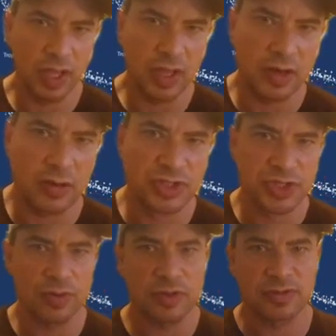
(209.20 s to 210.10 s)
in our
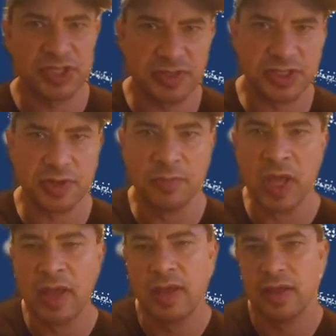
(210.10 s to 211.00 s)
solar
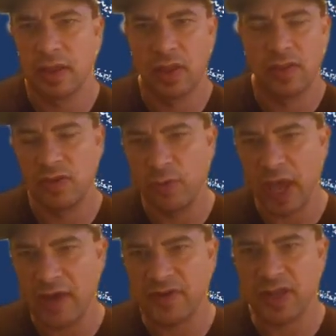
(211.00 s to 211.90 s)
system, you
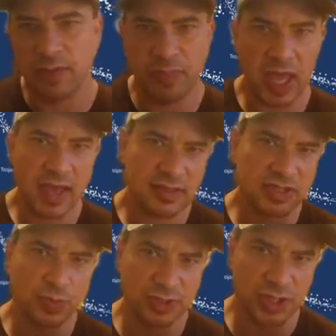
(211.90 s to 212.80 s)
have to get
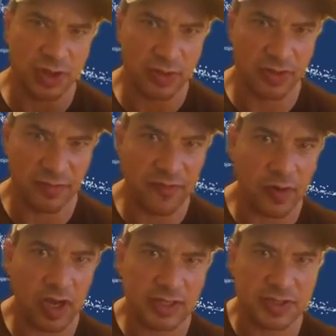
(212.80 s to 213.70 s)
past what's called the
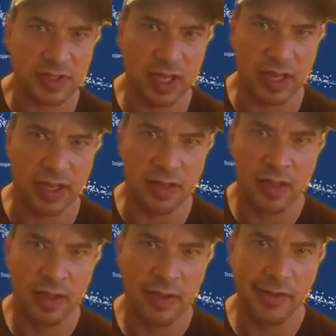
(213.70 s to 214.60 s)
frost line
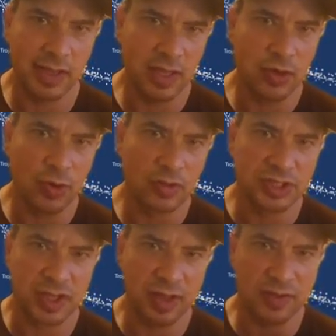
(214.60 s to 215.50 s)
in order
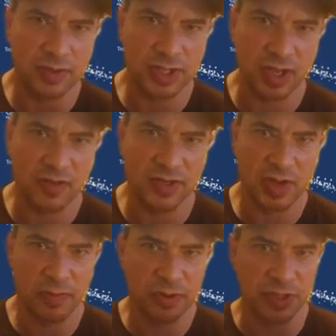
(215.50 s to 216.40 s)
to get those kind of
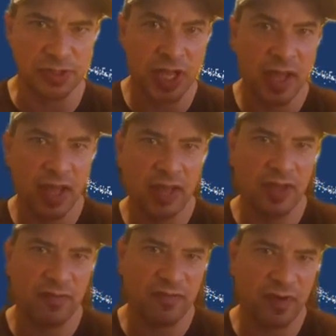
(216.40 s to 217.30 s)
temperatures. And
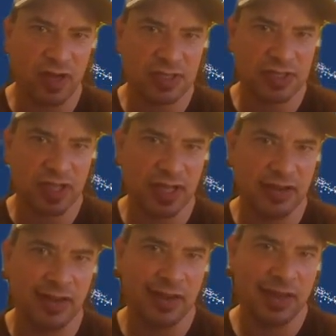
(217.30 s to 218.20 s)
that frost
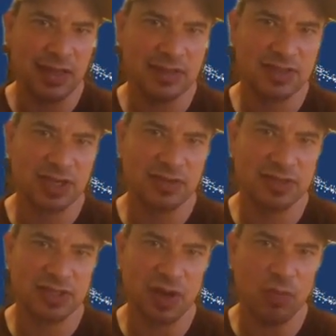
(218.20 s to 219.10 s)
line is
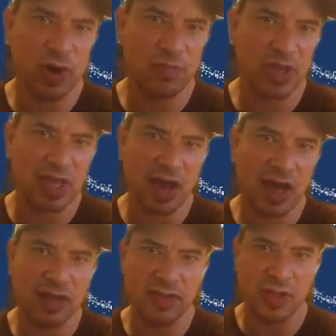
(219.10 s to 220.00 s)
somewhere
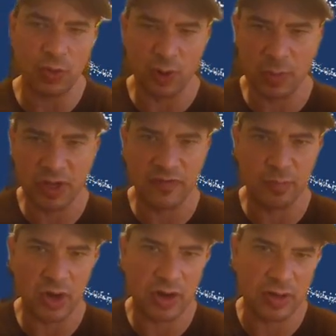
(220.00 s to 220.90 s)
beyond the orbit of
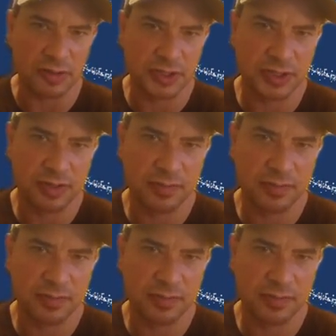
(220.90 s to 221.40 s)
Mars.